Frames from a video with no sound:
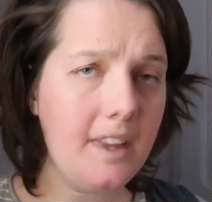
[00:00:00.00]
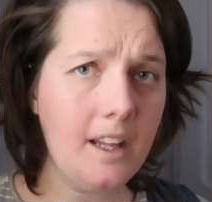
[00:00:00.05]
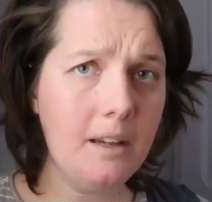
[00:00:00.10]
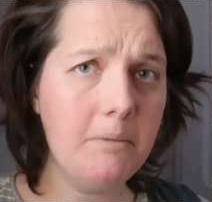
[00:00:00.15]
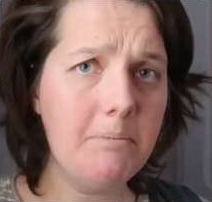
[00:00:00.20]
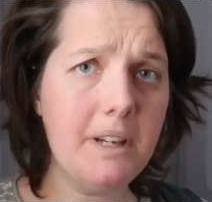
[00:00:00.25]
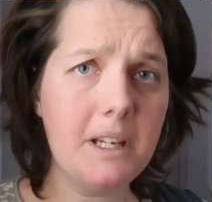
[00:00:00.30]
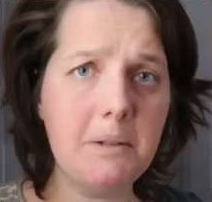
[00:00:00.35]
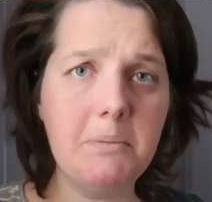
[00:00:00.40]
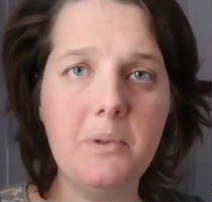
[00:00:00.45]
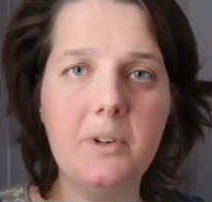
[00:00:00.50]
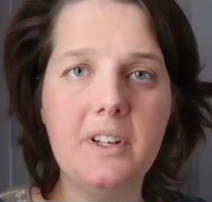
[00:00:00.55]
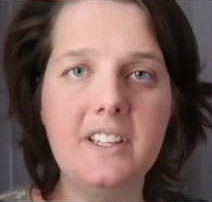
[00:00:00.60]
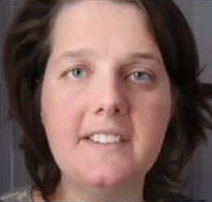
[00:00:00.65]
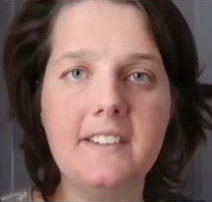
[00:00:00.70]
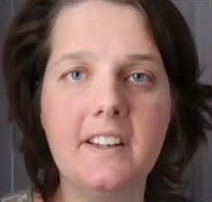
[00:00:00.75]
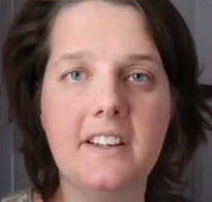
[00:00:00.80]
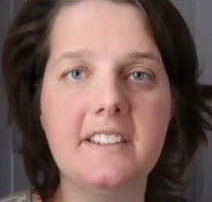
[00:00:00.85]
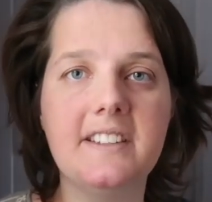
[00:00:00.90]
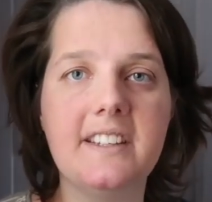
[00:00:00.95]
big boy
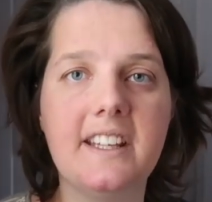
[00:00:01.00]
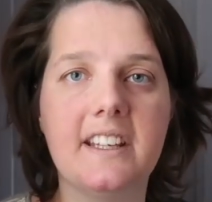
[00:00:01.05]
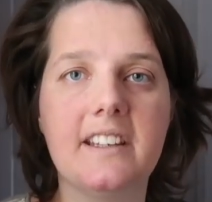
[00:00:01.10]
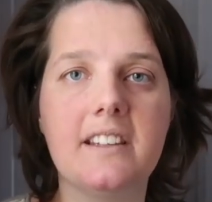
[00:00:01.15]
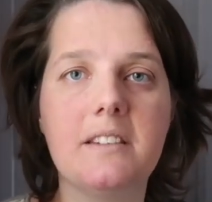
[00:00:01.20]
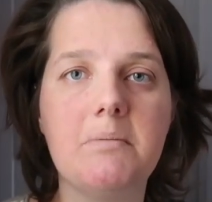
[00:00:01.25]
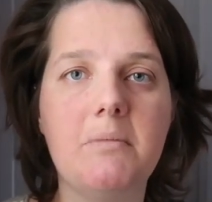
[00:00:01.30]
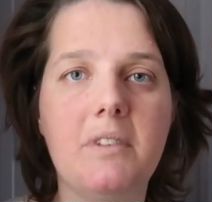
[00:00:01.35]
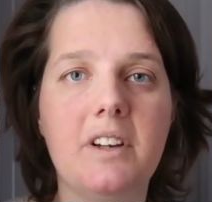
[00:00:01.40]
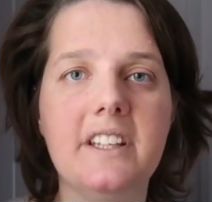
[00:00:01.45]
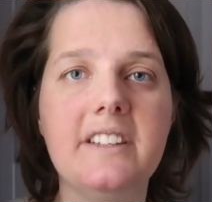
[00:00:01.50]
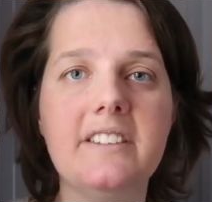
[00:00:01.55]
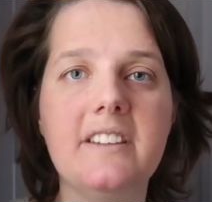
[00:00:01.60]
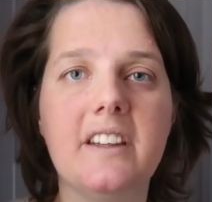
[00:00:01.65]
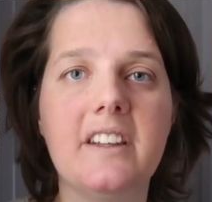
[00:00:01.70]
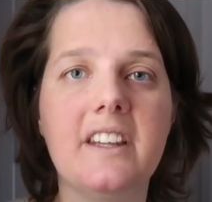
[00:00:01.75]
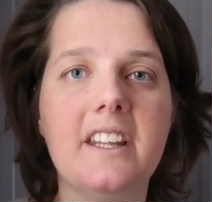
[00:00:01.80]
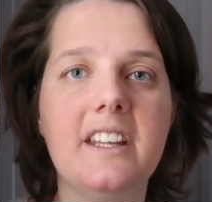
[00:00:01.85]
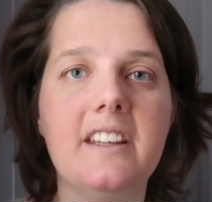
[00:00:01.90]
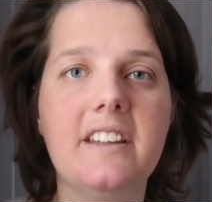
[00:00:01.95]
size things. My
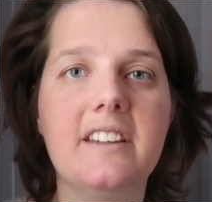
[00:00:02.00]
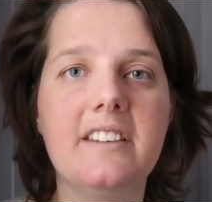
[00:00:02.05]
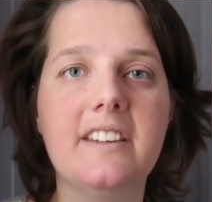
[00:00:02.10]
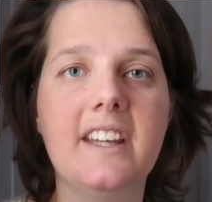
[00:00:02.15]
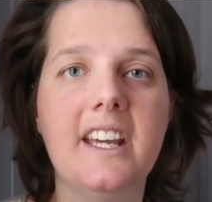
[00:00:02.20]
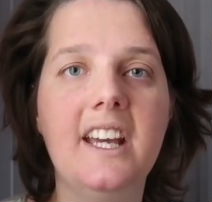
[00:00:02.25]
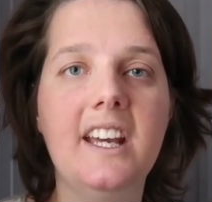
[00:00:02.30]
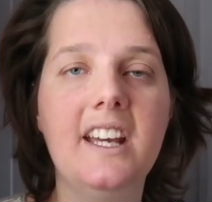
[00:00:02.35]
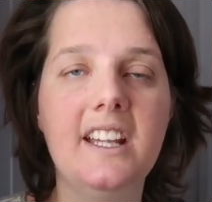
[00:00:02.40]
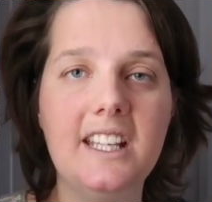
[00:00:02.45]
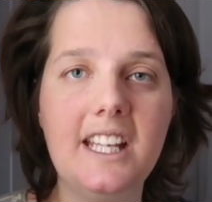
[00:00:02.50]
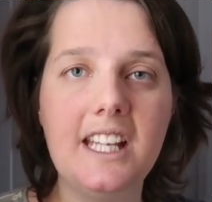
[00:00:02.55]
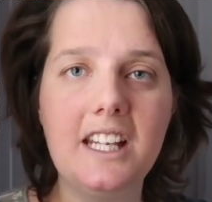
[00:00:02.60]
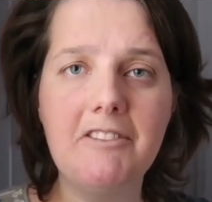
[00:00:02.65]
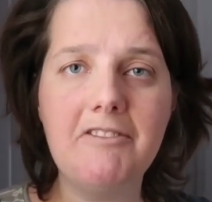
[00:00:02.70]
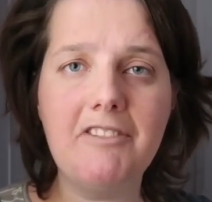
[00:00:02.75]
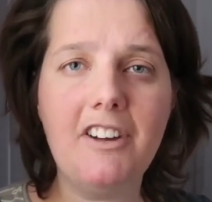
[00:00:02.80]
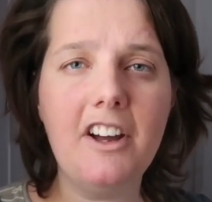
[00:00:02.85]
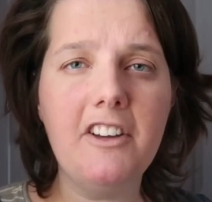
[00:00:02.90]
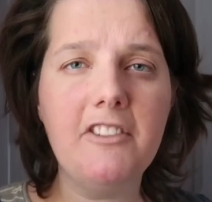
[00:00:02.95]
son is nearly
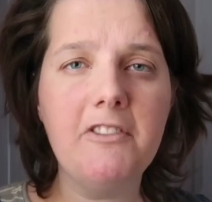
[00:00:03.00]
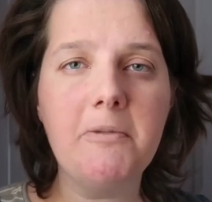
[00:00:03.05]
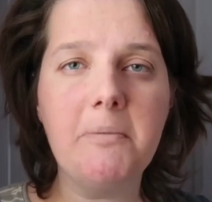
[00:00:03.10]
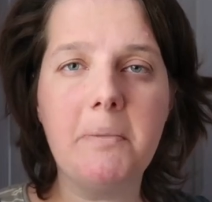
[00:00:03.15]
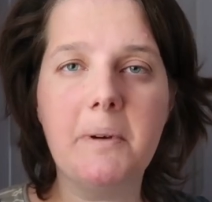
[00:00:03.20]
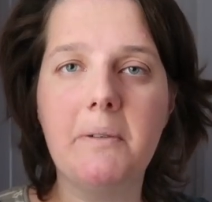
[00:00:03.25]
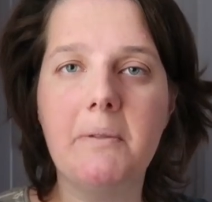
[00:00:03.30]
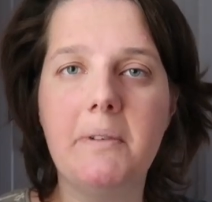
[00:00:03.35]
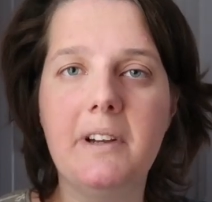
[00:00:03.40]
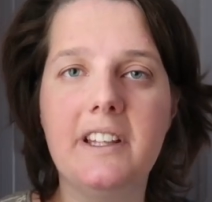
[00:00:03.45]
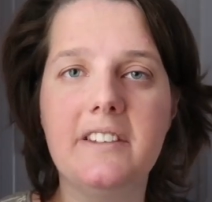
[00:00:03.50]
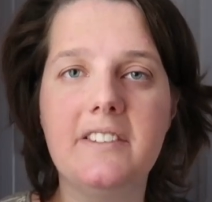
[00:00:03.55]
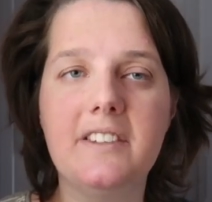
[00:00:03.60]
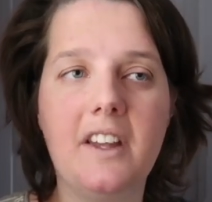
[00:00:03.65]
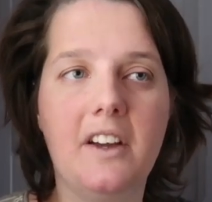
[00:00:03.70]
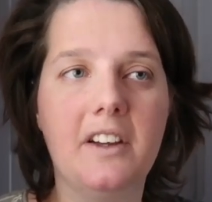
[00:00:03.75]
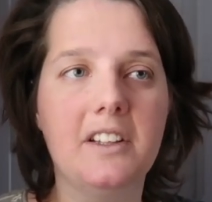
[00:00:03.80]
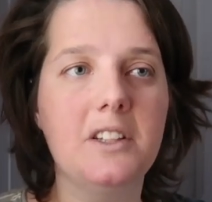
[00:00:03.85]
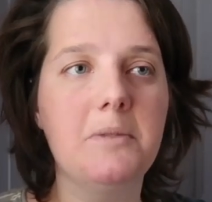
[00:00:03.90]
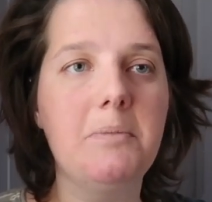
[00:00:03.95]
5, but we're
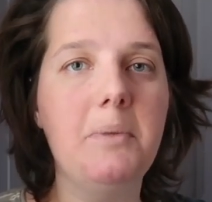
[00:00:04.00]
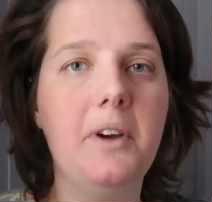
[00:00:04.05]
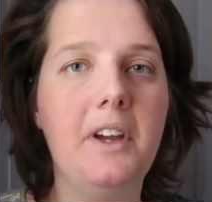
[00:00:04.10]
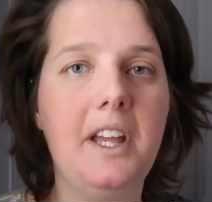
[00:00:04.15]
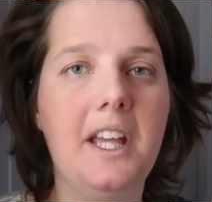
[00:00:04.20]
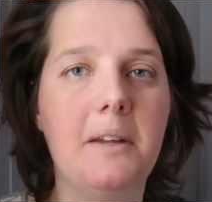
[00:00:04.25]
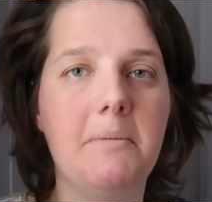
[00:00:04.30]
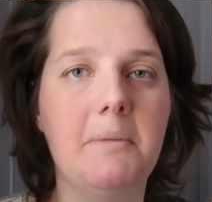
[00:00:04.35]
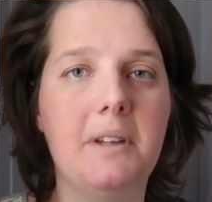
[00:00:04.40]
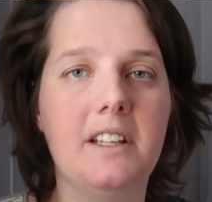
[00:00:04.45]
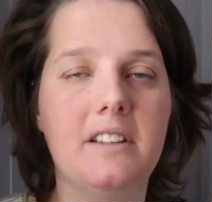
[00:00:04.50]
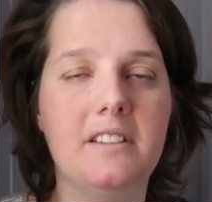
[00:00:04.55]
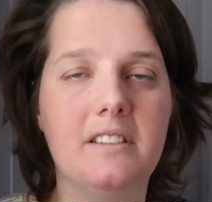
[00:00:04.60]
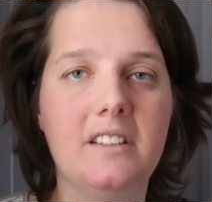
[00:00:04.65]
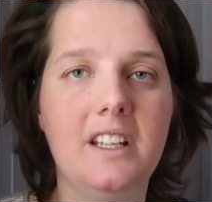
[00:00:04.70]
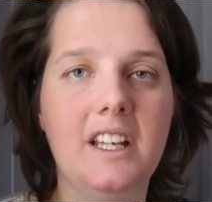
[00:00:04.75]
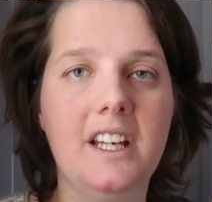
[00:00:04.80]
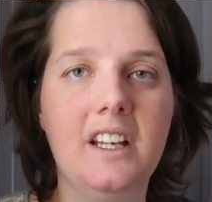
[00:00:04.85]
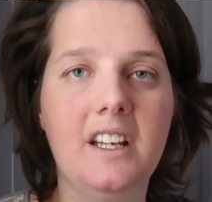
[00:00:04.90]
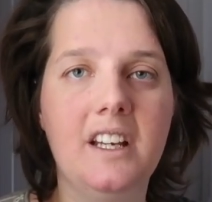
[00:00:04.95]
starting to put him
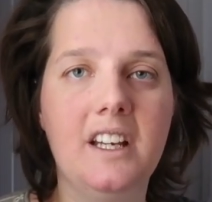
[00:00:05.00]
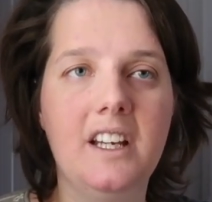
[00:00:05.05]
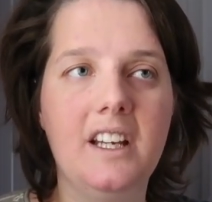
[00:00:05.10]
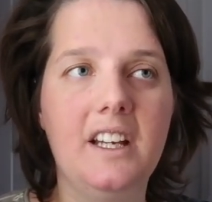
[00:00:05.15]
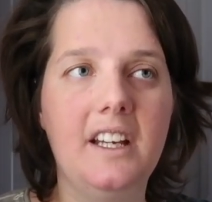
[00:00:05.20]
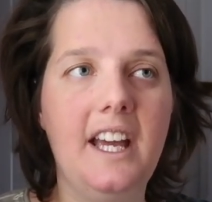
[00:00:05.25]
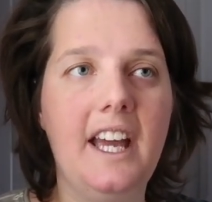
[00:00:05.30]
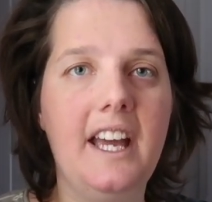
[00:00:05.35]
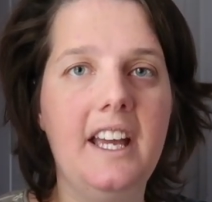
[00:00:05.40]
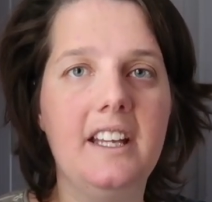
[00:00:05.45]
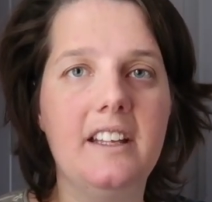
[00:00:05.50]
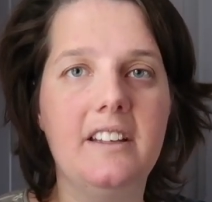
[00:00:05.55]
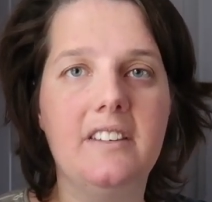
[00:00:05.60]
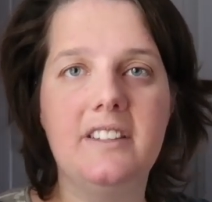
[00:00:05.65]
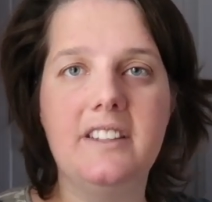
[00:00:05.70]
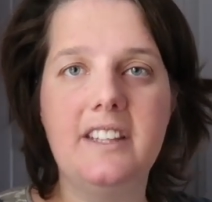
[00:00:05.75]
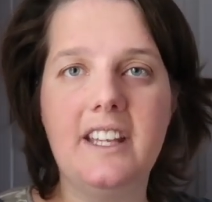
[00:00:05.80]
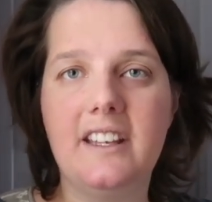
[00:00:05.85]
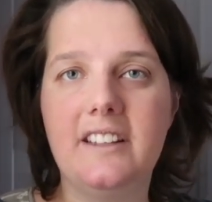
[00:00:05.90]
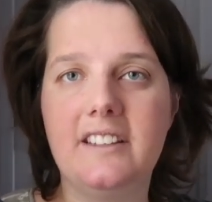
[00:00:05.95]
in a
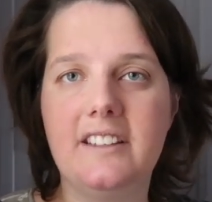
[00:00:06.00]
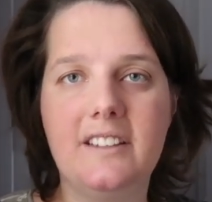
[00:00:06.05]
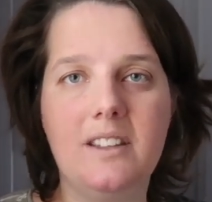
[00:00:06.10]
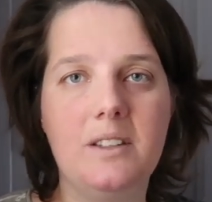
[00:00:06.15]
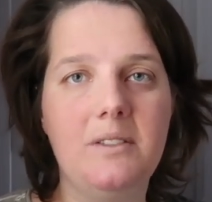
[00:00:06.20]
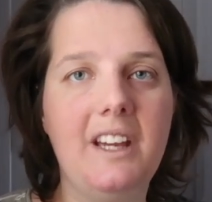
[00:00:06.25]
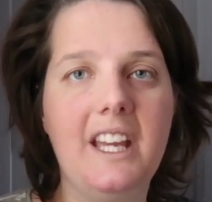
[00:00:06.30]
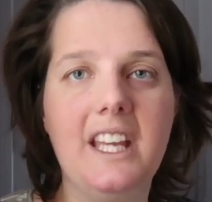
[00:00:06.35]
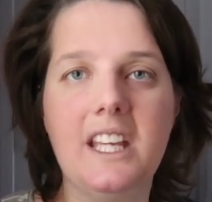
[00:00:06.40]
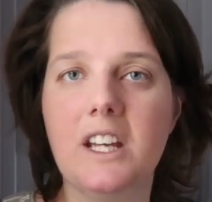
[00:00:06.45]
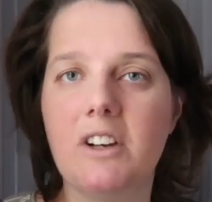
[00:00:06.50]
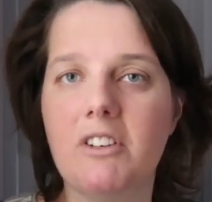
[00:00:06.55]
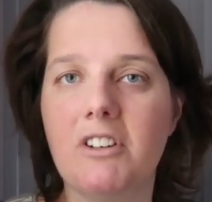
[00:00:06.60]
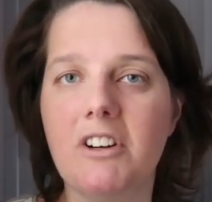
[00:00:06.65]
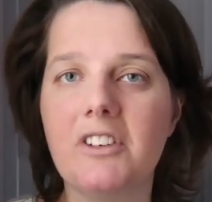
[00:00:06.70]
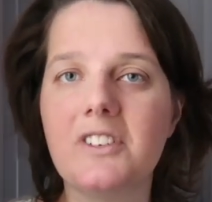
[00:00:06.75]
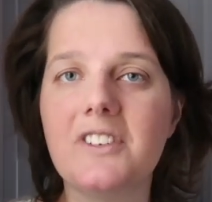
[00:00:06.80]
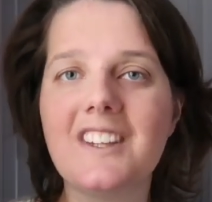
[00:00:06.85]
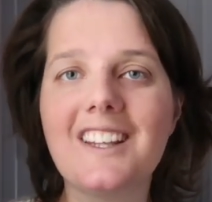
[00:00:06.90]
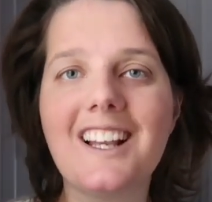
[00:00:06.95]
6 to 8 year
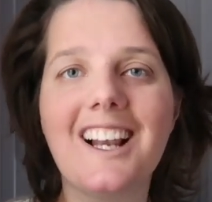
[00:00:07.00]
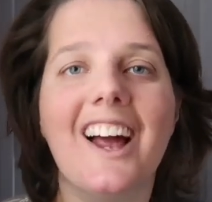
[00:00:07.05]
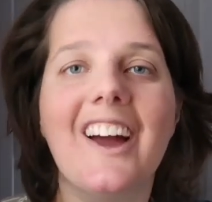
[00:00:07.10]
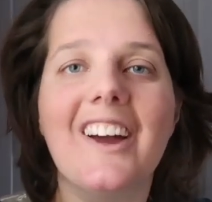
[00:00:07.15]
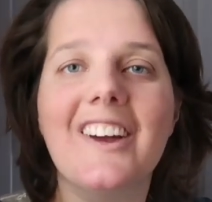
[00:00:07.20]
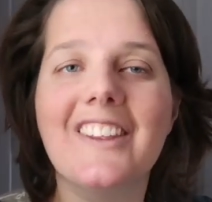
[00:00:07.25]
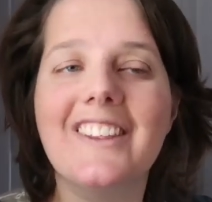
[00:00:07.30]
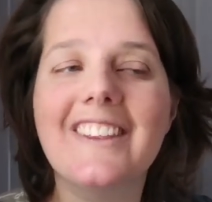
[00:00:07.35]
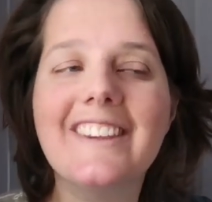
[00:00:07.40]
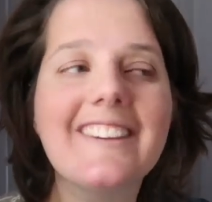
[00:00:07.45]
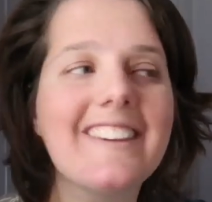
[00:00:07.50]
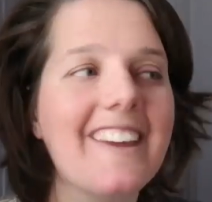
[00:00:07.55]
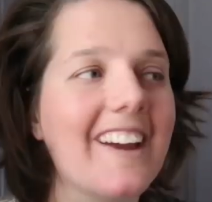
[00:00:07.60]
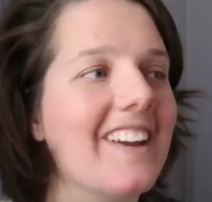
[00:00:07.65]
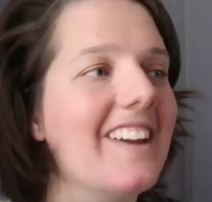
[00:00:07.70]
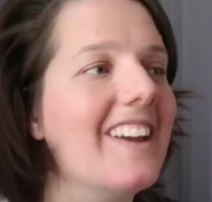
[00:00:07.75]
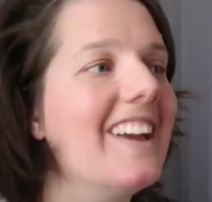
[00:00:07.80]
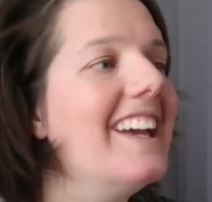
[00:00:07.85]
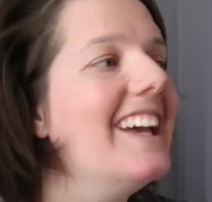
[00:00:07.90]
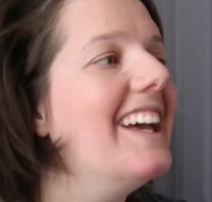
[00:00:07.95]
old's clothes,
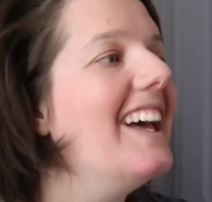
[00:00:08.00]
so